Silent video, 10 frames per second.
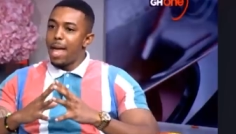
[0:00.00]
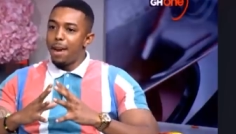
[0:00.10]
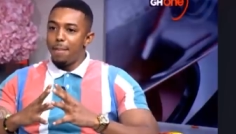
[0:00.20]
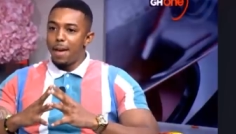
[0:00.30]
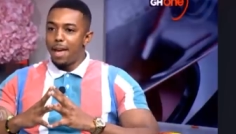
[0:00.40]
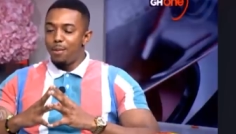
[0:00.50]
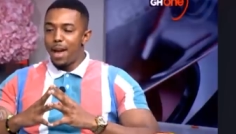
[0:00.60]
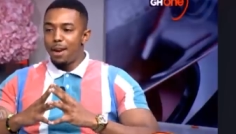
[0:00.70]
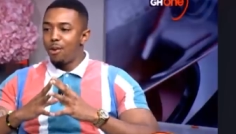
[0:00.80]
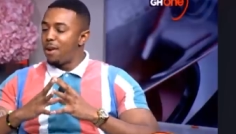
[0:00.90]
And man, we
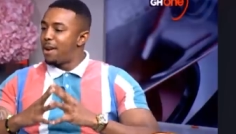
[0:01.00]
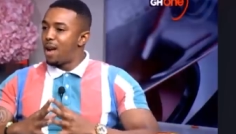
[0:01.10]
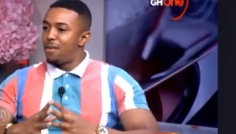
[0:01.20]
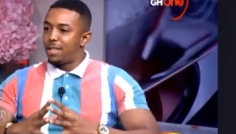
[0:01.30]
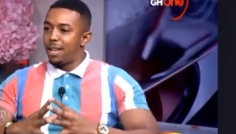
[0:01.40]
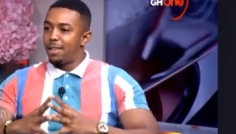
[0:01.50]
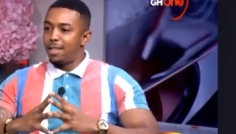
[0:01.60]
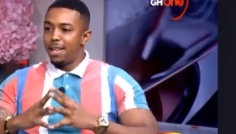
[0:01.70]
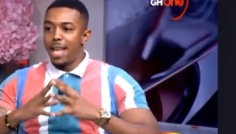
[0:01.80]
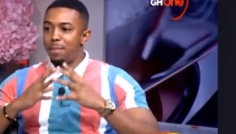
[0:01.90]
had a great
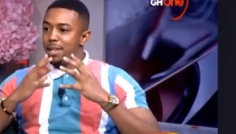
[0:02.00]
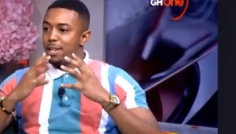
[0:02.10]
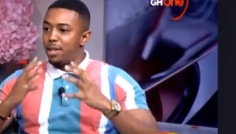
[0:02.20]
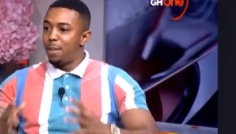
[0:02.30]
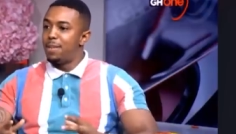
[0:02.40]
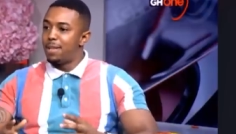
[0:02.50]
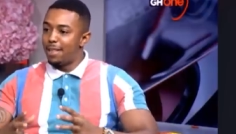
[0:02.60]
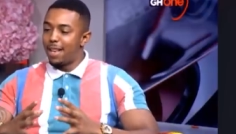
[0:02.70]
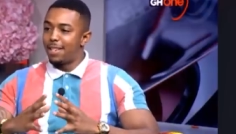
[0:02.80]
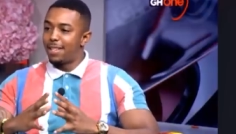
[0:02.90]
conversation. He gave me gems
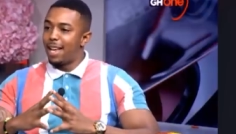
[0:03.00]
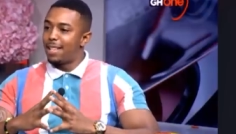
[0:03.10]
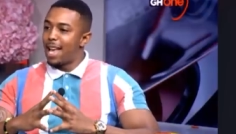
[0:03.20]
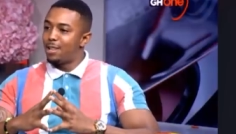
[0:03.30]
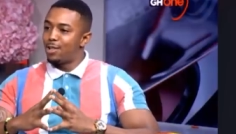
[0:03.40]
and things like that.